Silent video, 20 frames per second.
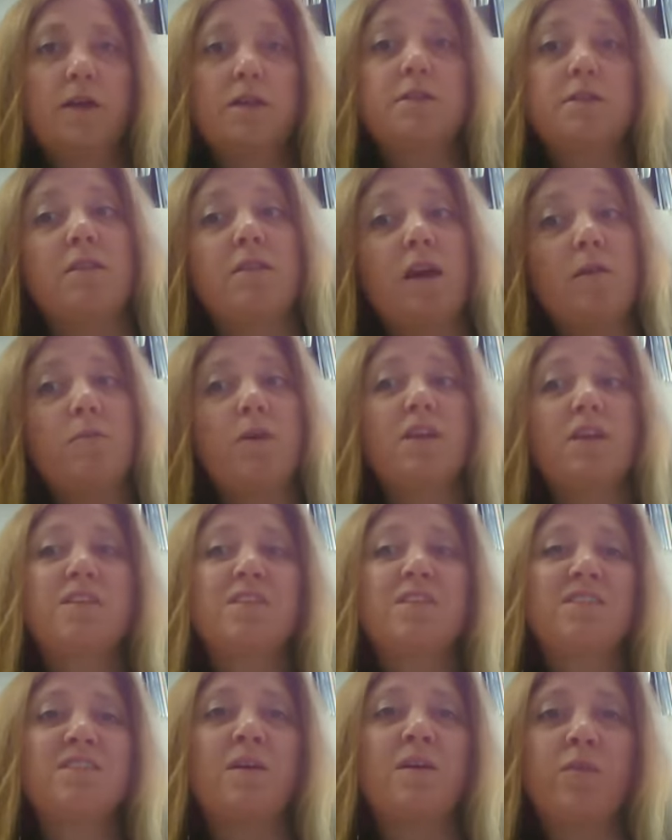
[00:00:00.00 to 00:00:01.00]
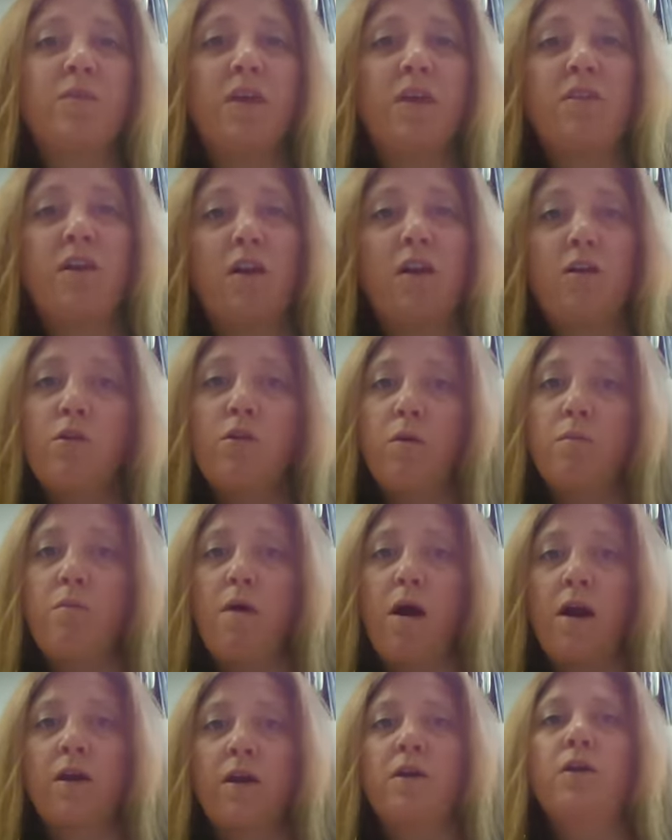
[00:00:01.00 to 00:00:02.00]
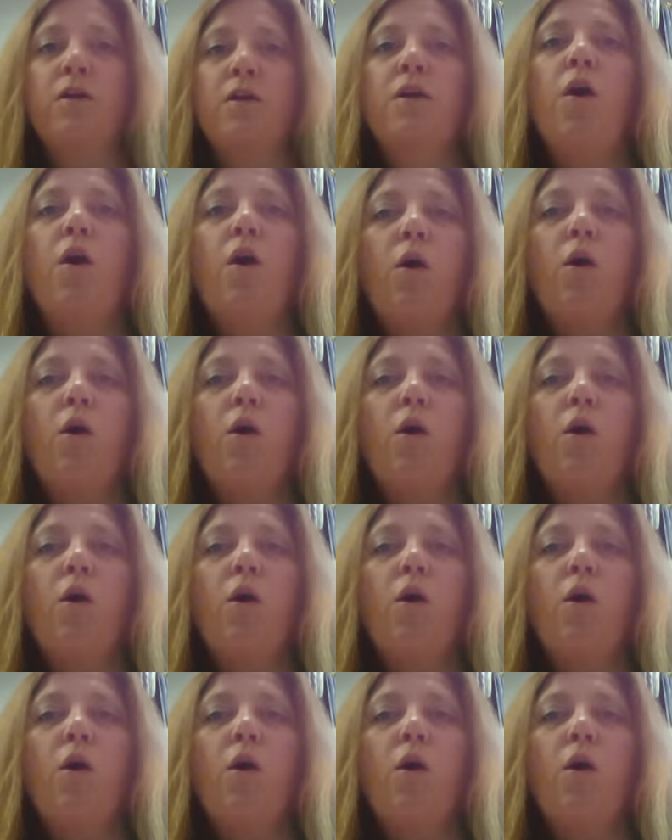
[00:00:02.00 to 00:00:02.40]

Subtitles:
Did they mention something that you admire,